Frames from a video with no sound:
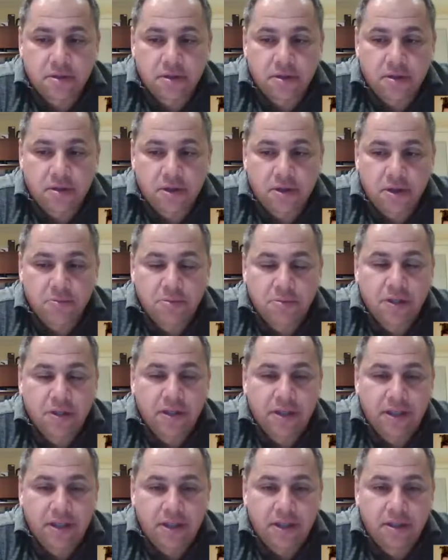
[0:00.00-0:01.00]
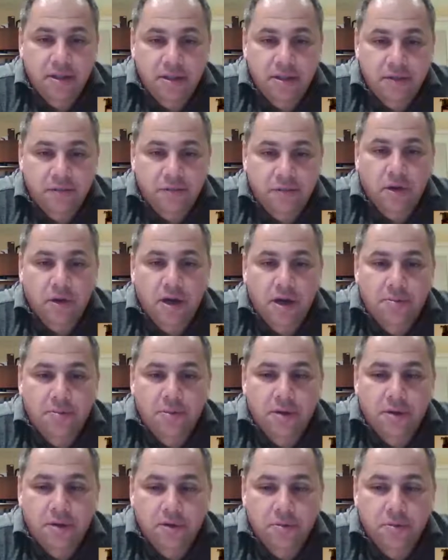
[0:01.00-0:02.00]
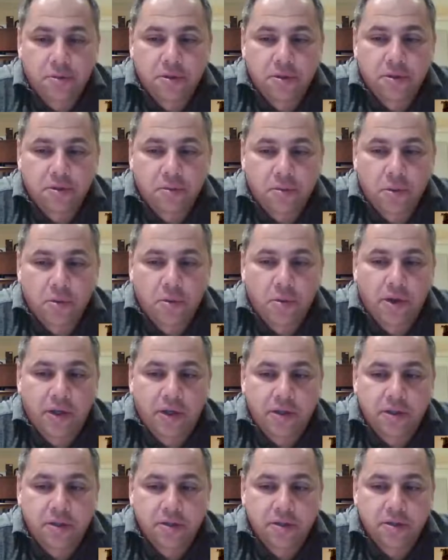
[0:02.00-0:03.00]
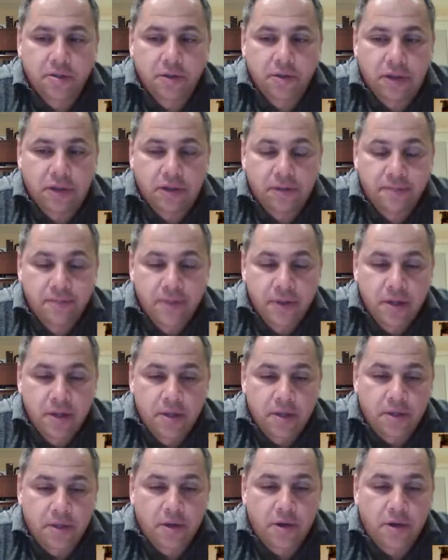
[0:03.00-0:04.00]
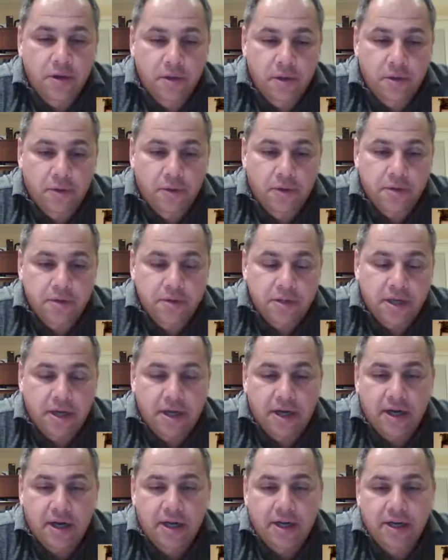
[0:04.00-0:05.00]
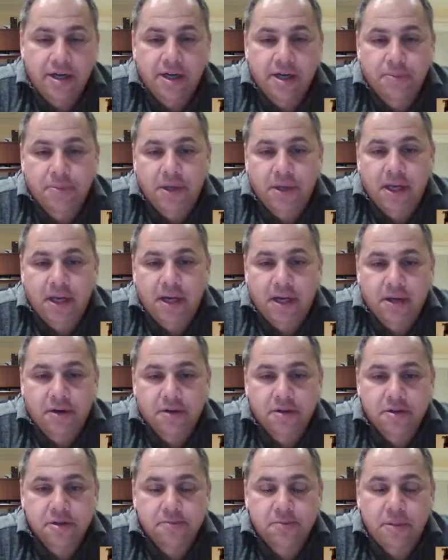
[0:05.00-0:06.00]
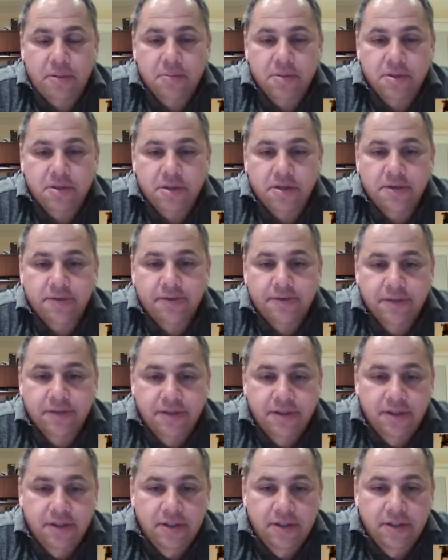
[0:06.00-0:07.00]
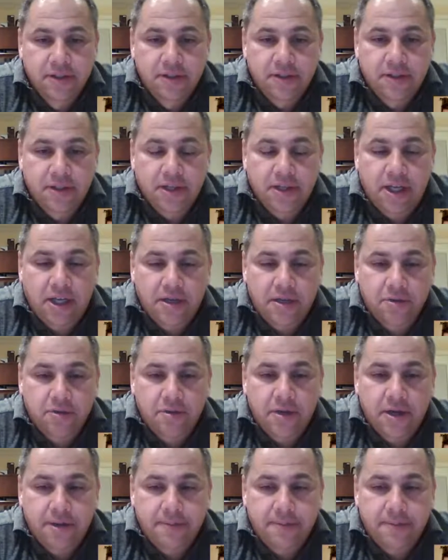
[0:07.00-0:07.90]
humility, if we're humble, we're willing to go to the Lord and say, hey, I need help. I can't handle this by myself. I can't do that.